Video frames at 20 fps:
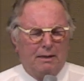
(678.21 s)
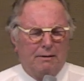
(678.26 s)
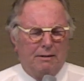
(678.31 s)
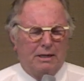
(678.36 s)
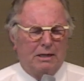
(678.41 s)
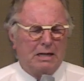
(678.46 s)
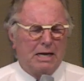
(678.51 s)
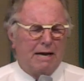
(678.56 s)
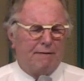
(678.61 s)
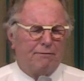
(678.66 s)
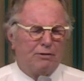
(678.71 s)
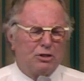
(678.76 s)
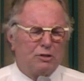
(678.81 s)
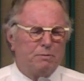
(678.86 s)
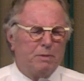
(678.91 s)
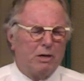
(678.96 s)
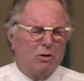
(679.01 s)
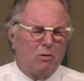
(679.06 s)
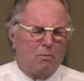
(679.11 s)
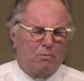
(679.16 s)
The devil's
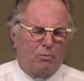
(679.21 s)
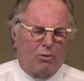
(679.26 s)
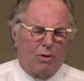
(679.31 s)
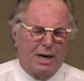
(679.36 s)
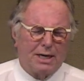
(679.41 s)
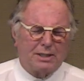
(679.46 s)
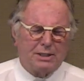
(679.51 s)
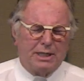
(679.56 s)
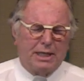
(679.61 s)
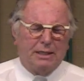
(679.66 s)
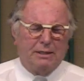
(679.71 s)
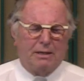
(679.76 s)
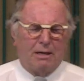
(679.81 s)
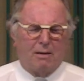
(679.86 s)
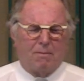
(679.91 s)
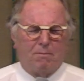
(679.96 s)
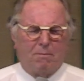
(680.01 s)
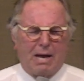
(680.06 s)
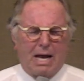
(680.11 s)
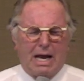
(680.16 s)
been oppressing
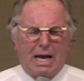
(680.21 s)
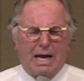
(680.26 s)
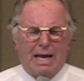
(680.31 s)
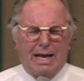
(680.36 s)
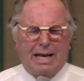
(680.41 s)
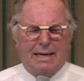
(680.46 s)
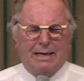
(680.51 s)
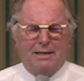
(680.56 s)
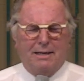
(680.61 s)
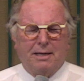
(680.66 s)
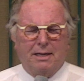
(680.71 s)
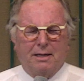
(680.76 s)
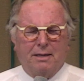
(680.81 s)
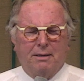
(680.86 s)
their mind